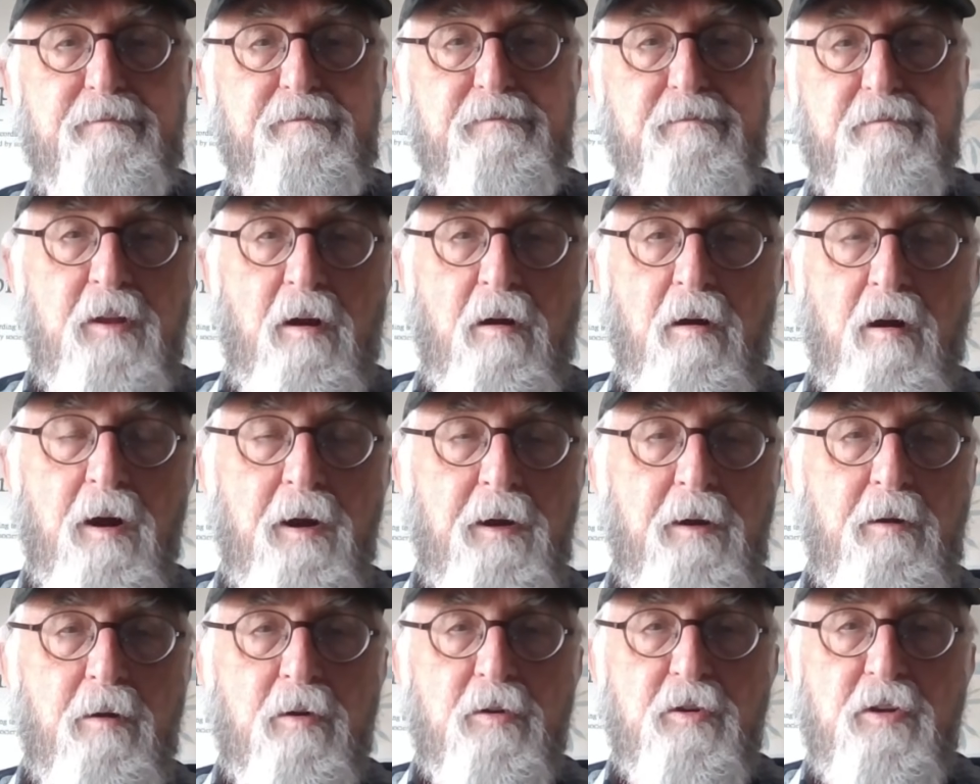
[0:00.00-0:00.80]
what the
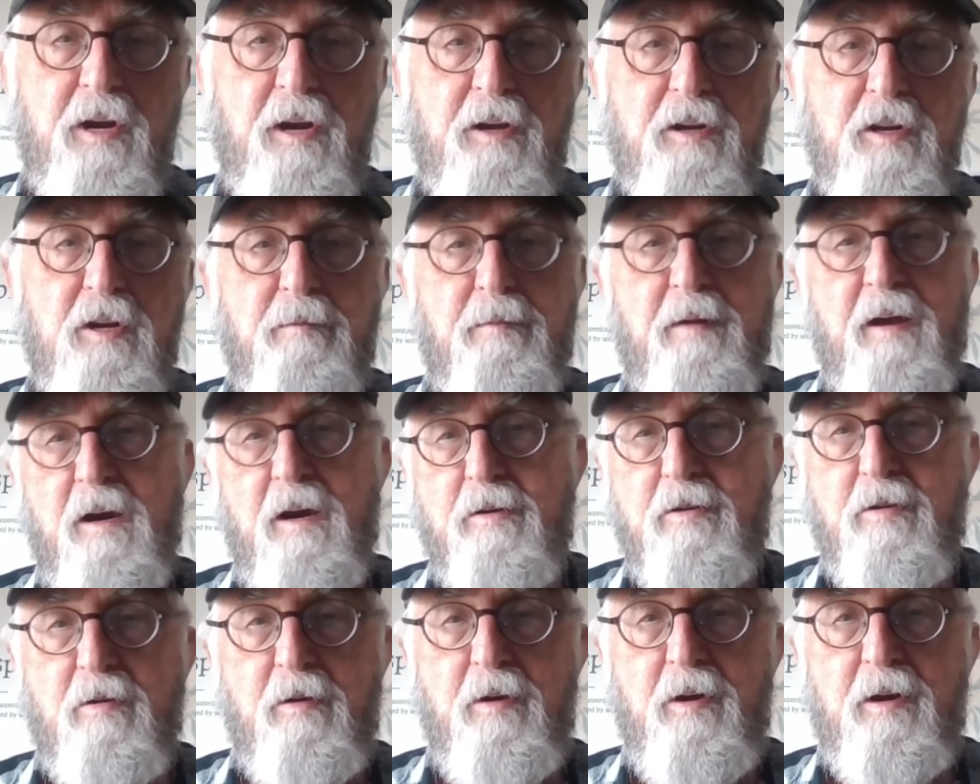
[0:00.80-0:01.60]
article says about
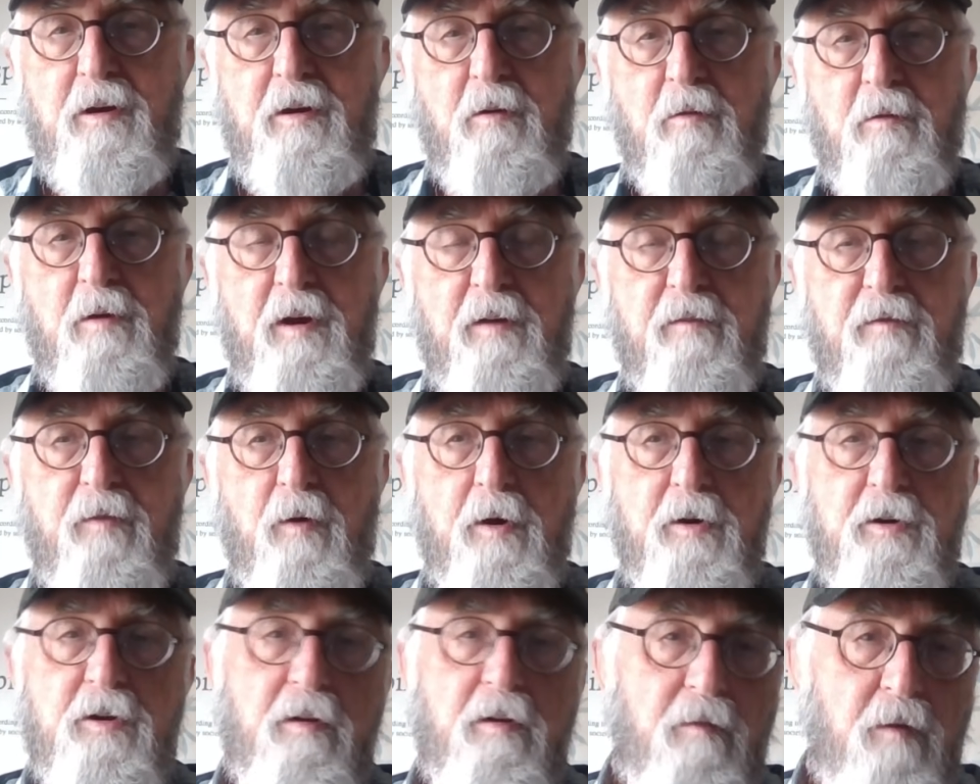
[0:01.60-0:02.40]
it so you can read
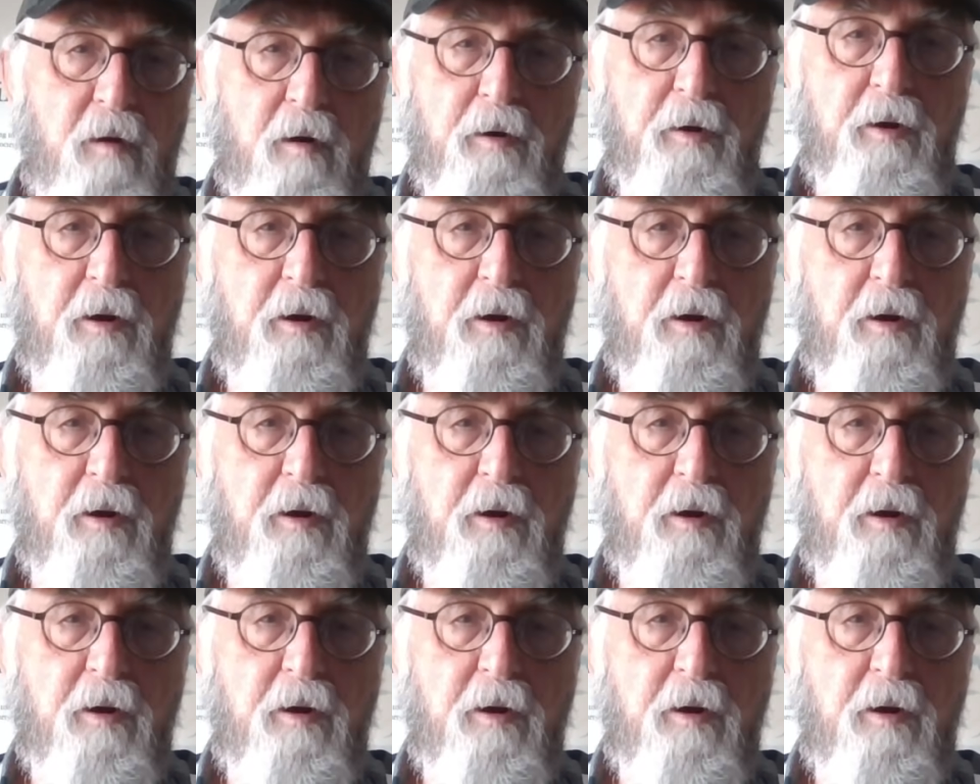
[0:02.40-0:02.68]
for yourself.